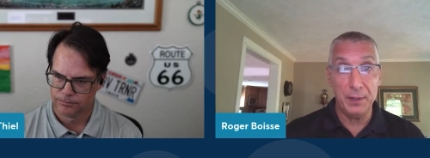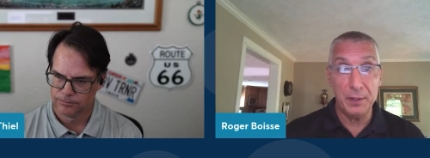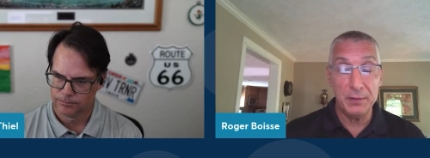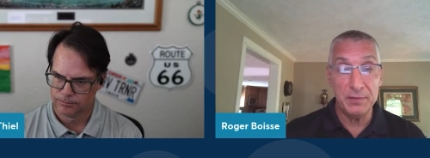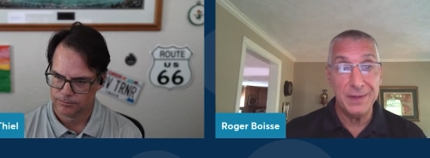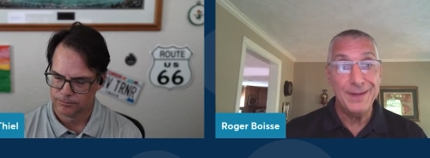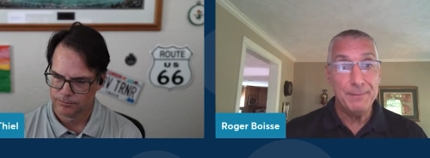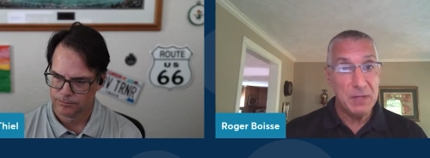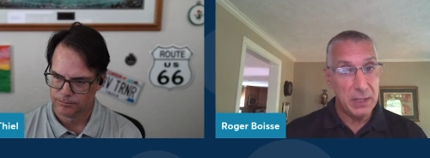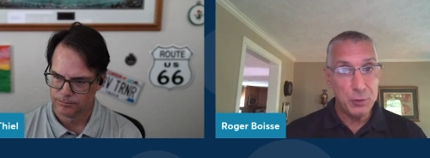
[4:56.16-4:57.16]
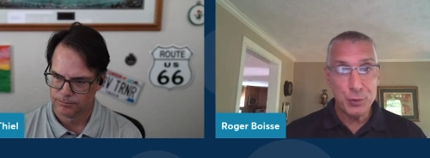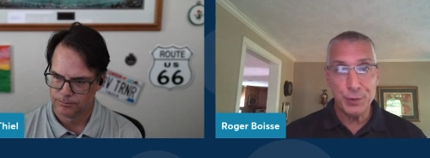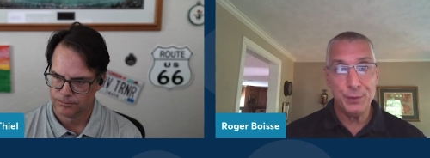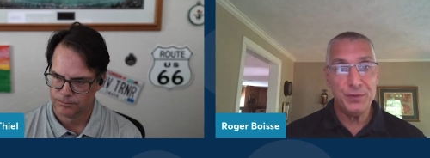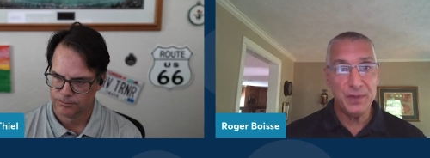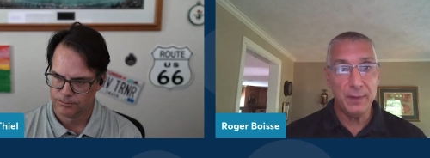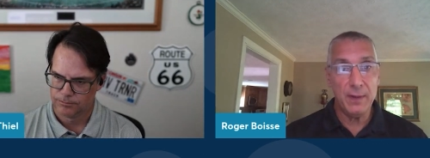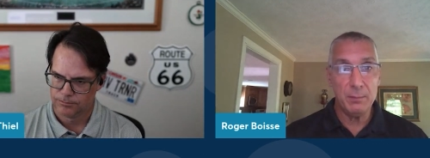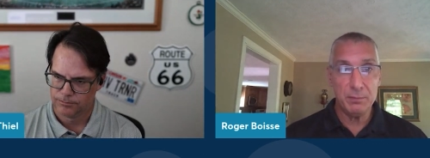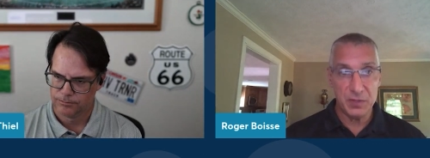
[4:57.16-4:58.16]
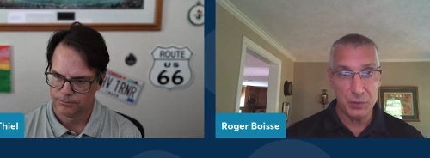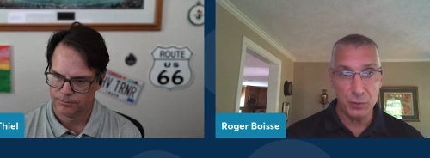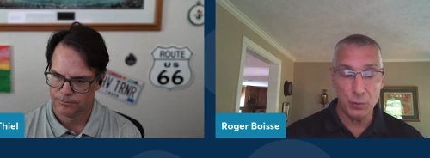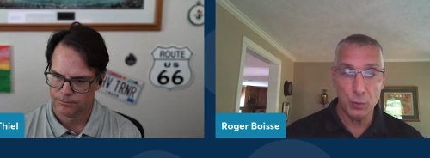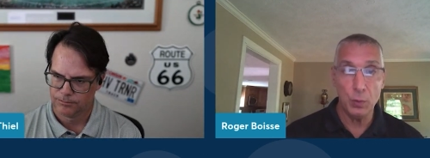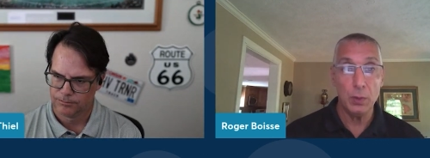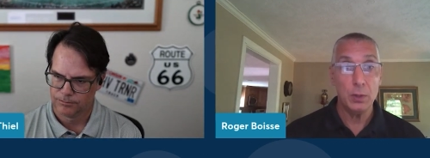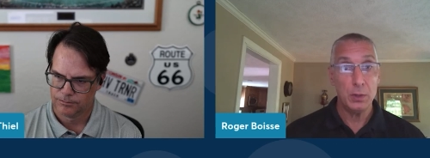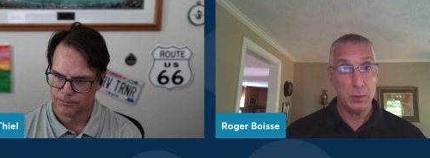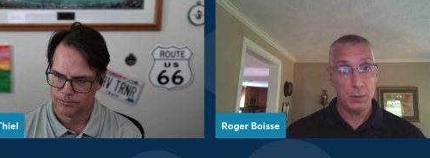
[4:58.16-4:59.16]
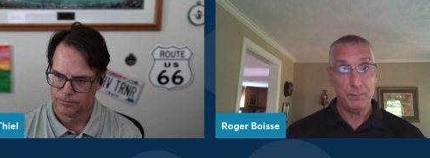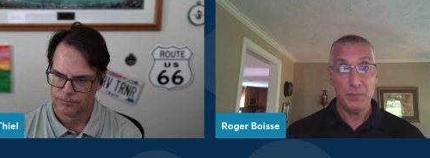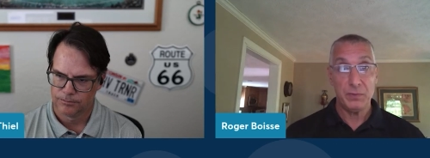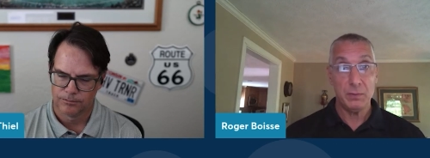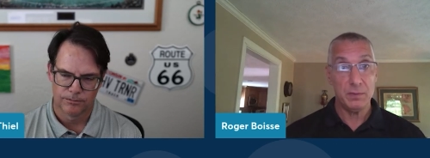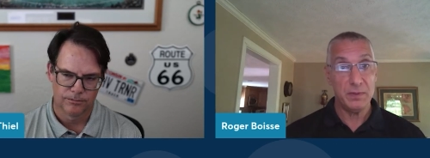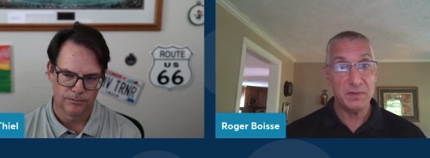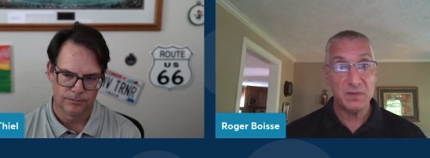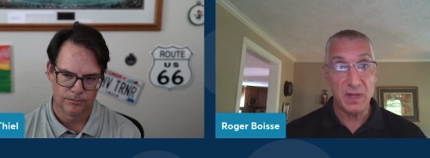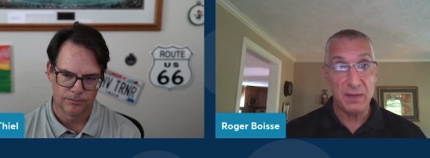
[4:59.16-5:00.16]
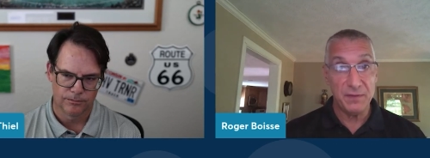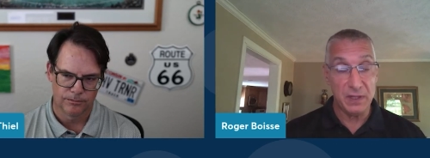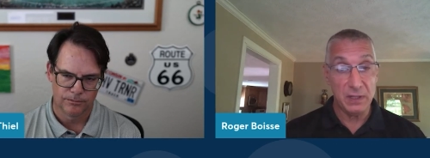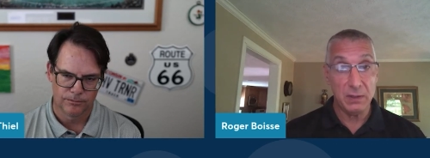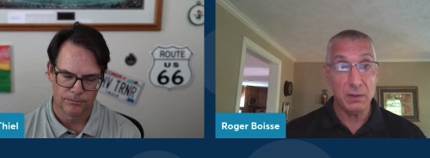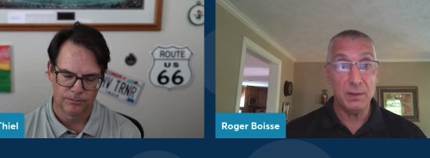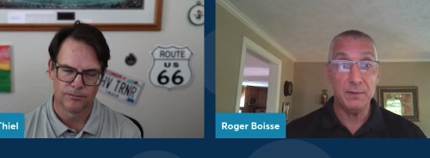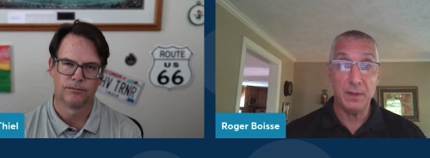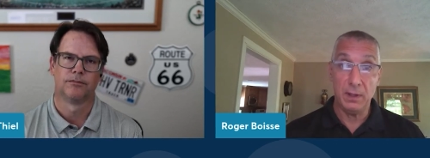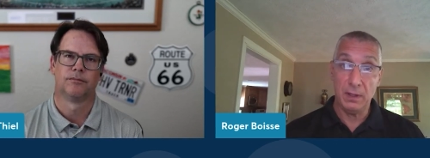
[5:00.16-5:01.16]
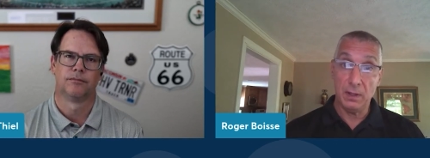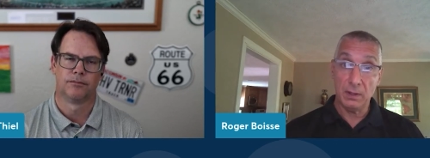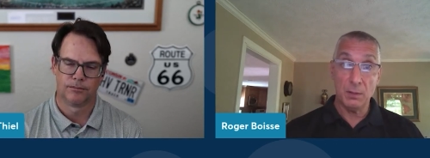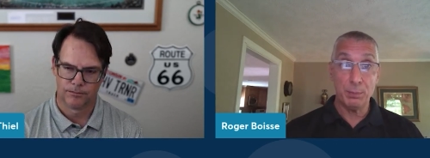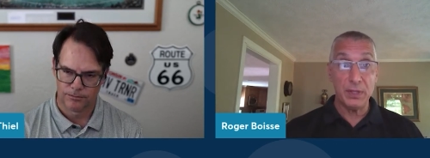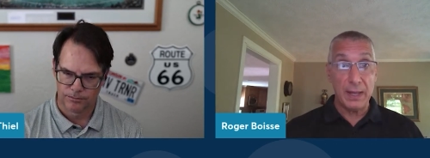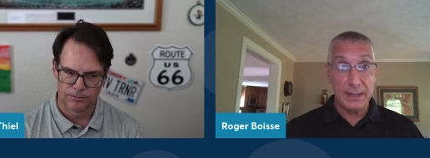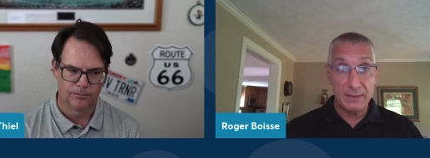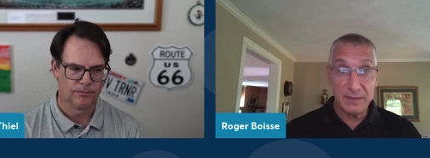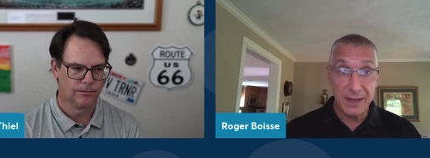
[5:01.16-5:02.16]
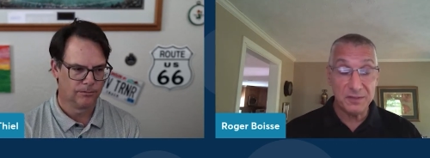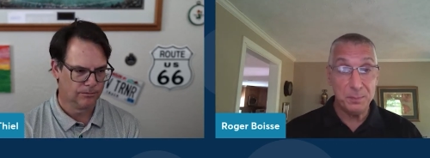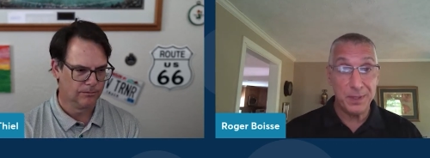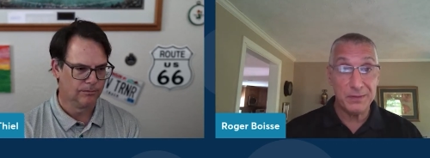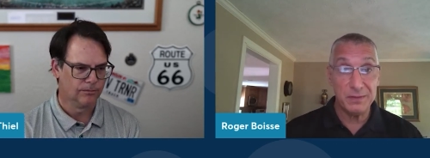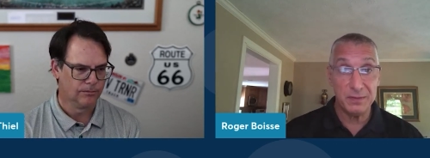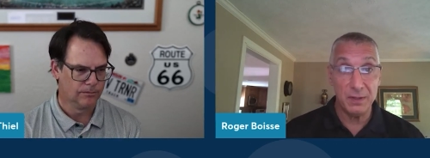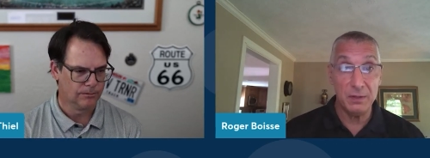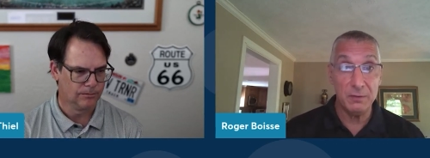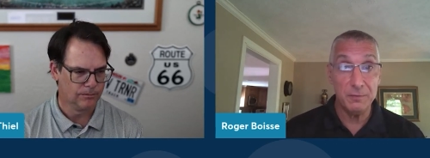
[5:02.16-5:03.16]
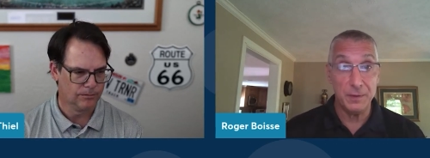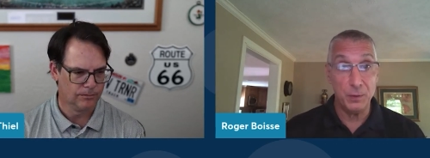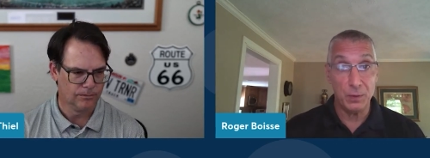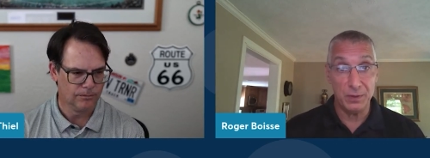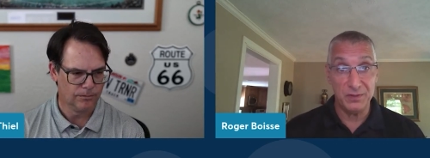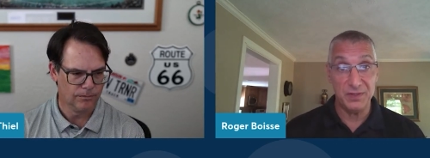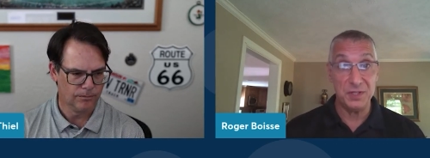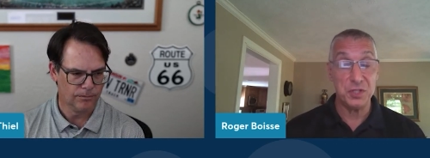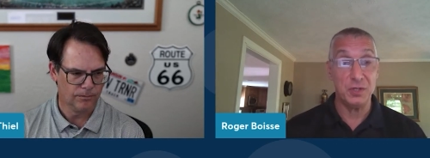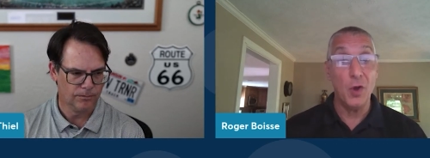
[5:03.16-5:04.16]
Speaker 1: of introducing them to the safety and the compliance aspects of an organization